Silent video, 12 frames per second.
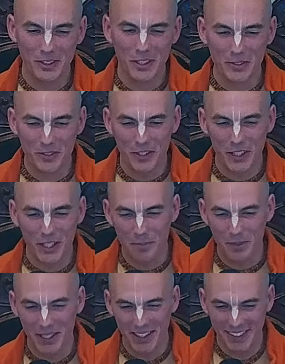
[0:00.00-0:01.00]
feeling very
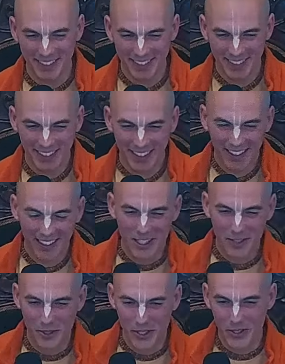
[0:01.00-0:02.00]
happy
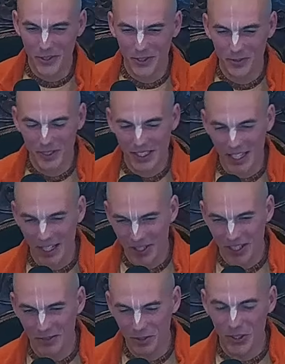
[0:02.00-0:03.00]
that we do, that
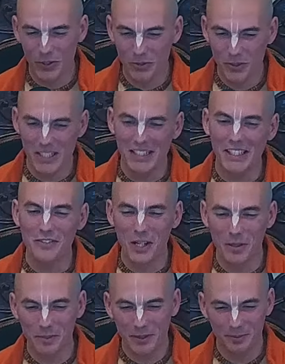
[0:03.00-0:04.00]
we didn't give
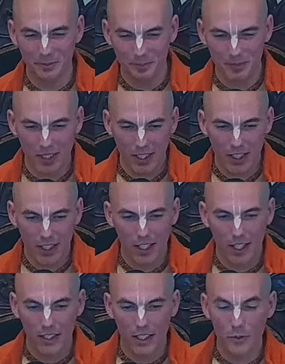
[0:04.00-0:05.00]
up.
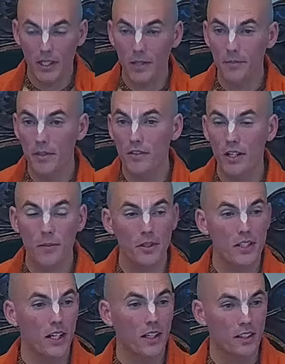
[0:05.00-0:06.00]
And then we can be very
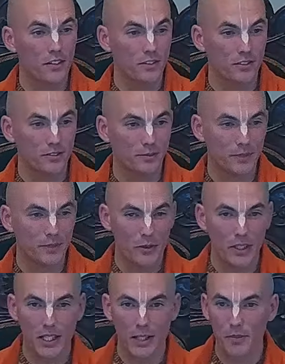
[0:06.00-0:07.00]
productive.
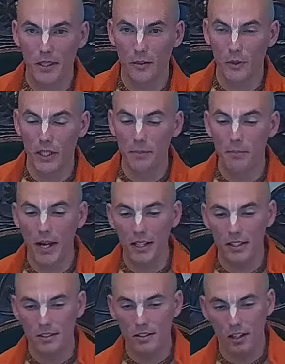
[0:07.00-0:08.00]
And we can
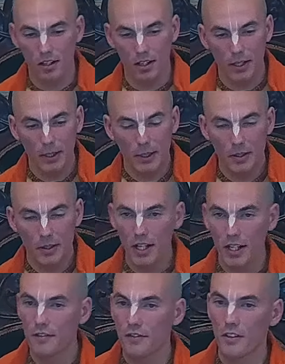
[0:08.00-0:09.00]
balance our
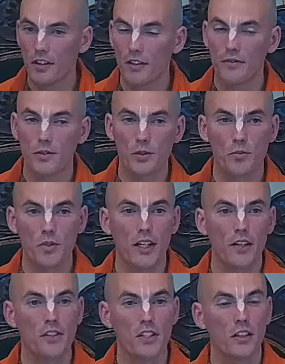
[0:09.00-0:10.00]

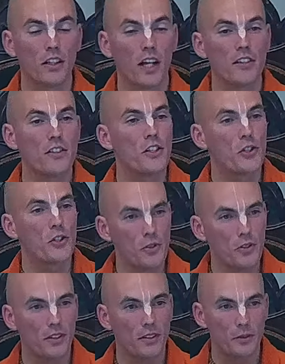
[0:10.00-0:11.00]
psychophysical
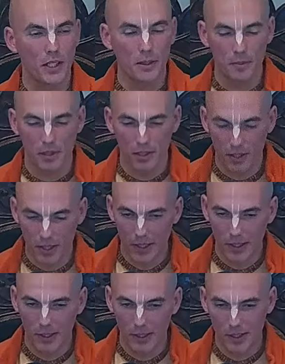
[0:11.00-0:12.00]
constitution. We can be
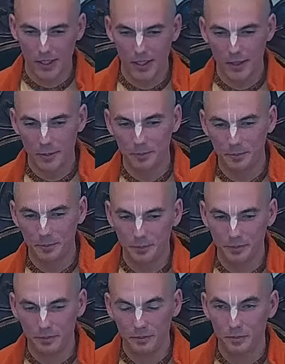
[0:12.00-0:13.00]

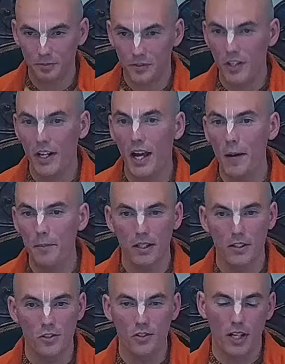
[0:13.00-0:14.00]
very
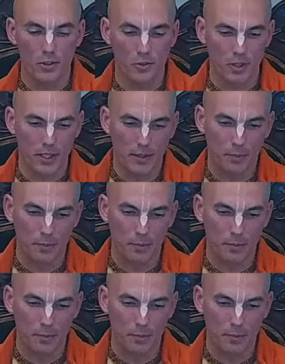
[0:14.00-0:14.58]
happy just naturally